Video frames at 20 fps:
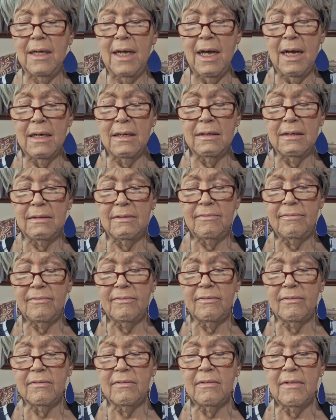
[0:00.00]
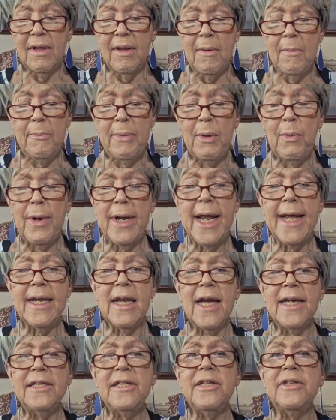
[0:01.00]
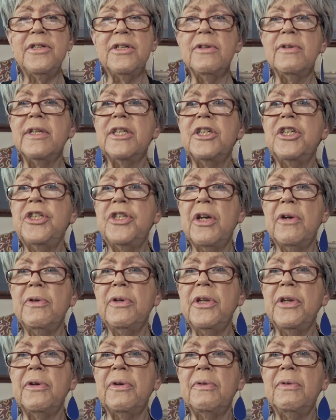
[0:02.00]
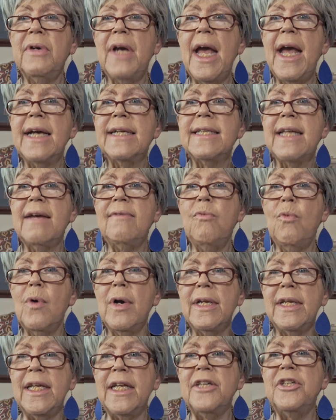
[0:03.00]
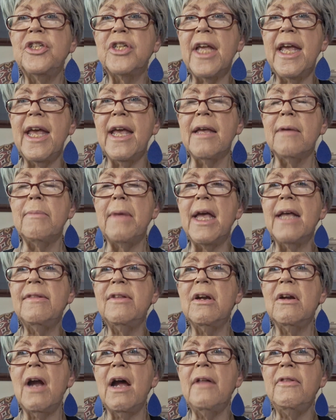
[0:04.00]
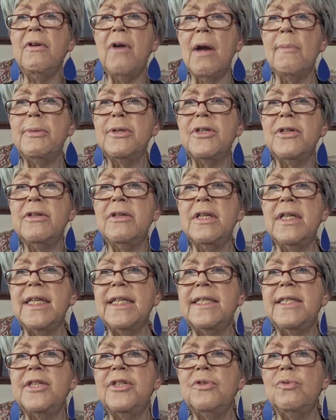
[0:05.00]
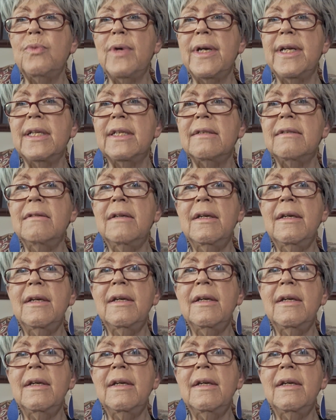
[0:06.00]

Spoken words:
But what I'd like to do is show you as I've won each game. And there are other opportunities to win